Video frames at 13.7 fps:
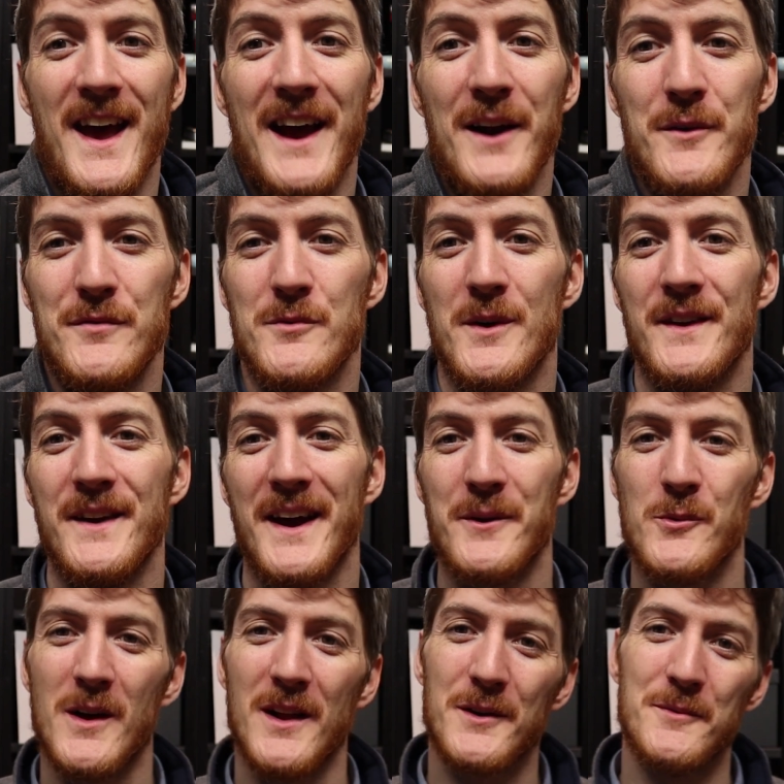Hello everyone
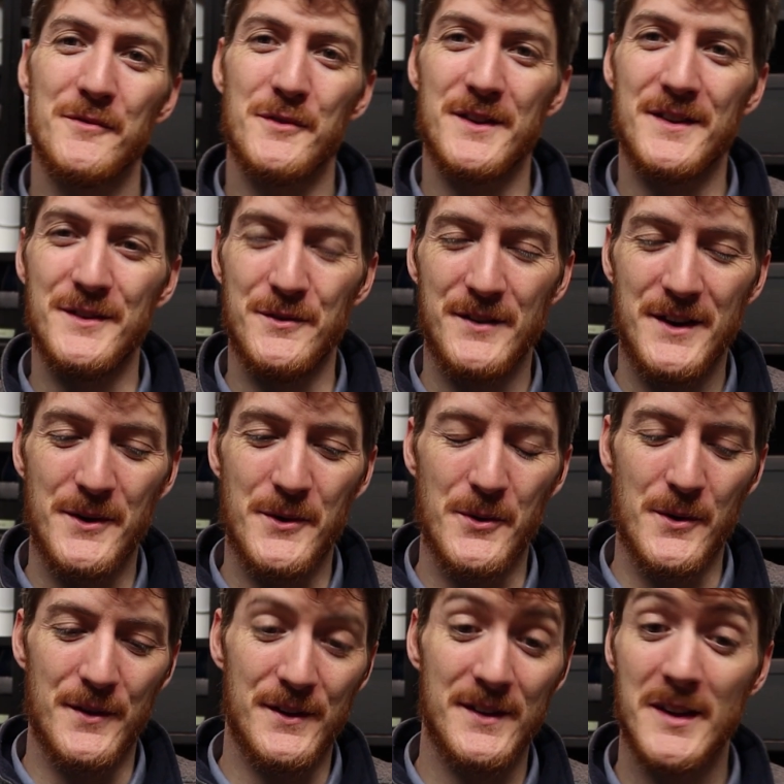and welcome for this new
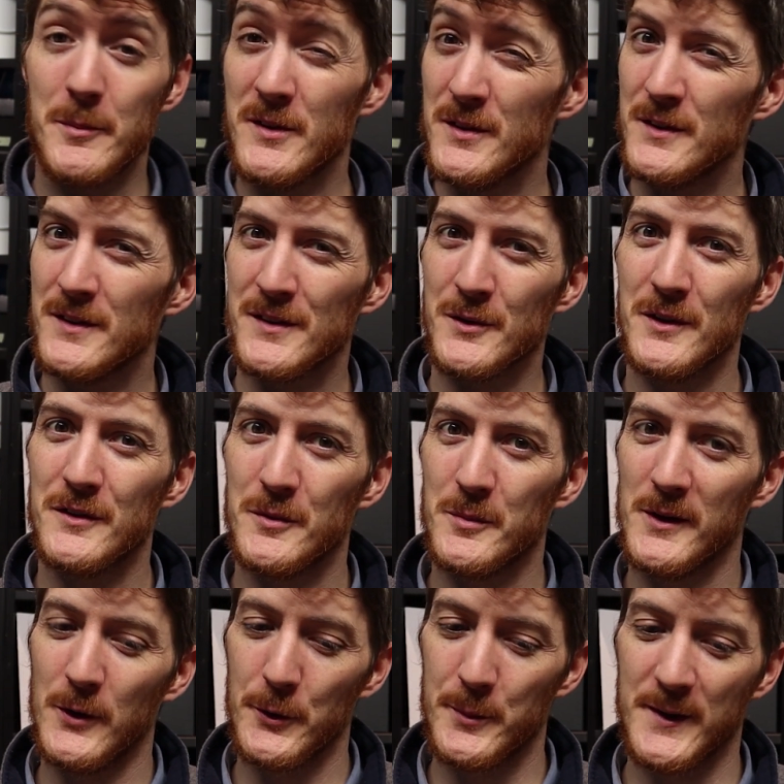video. This episode is going to
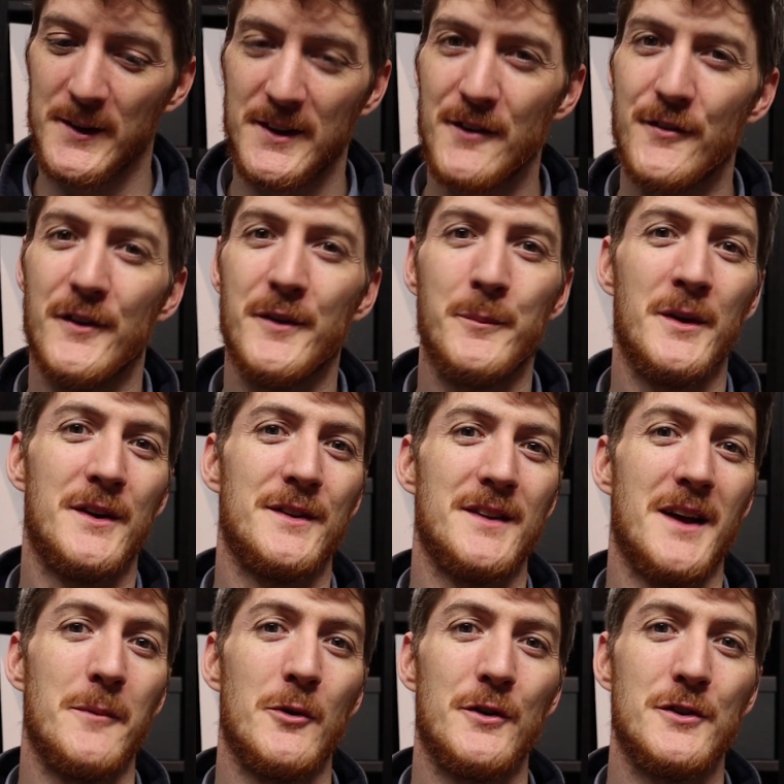be a little bit different because
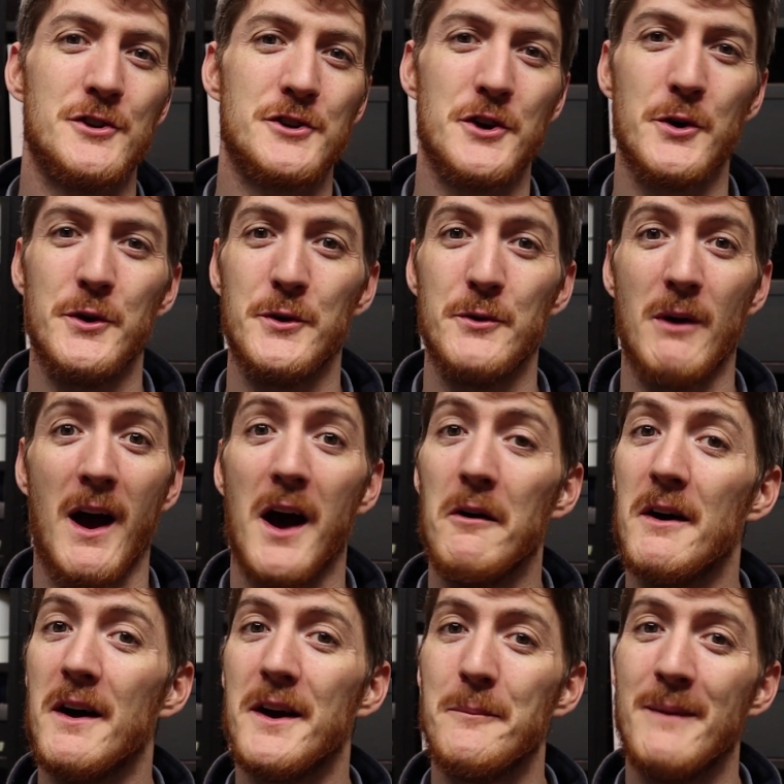I'm going to show you
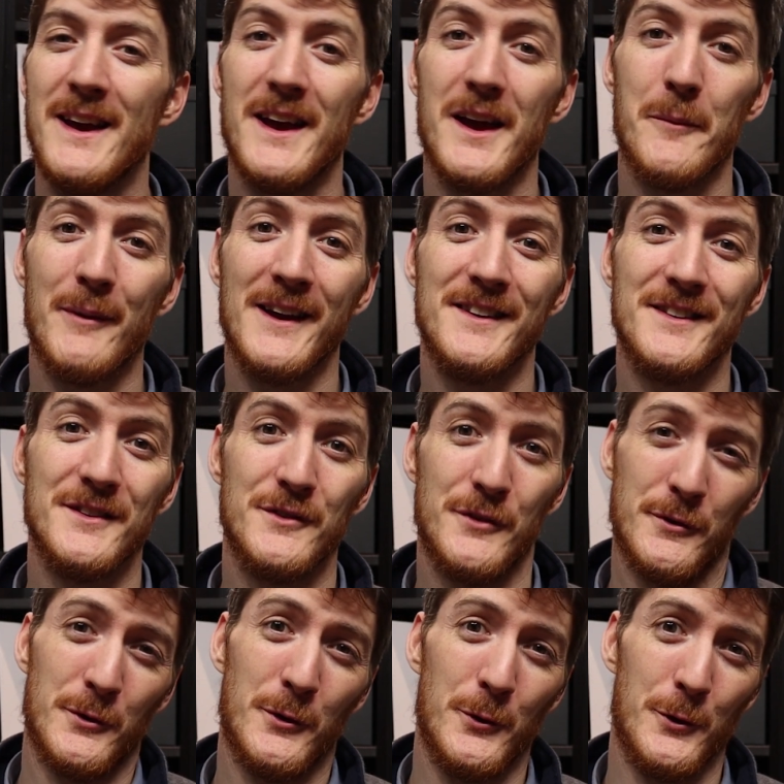how I make a painting
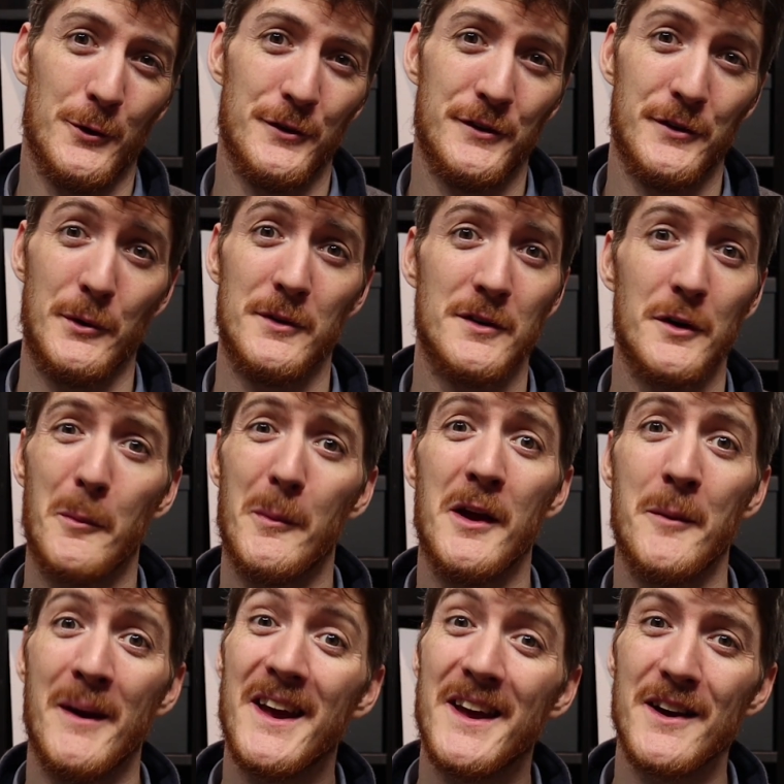tutorial. So it's going to be
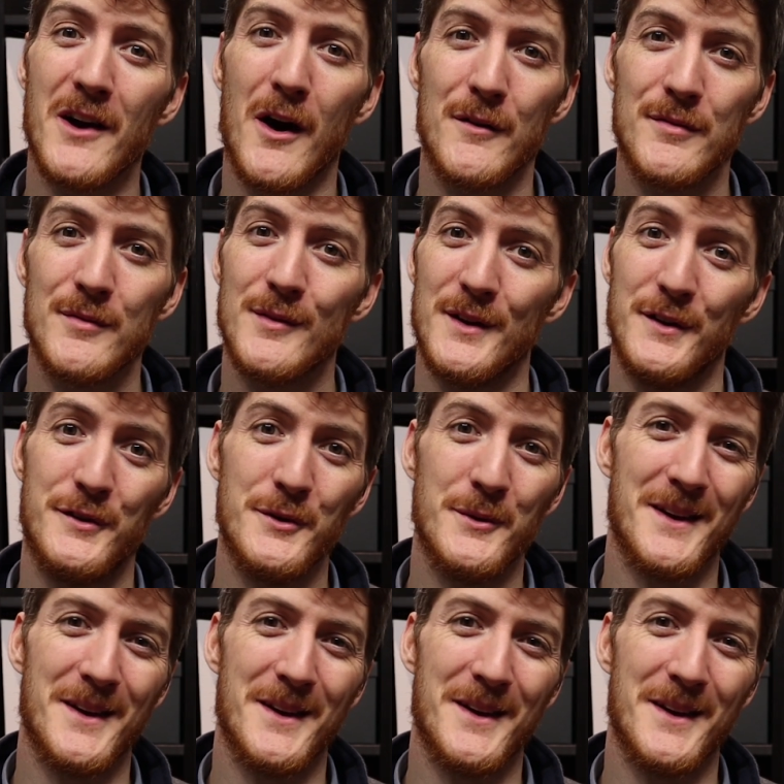a making of. Let's do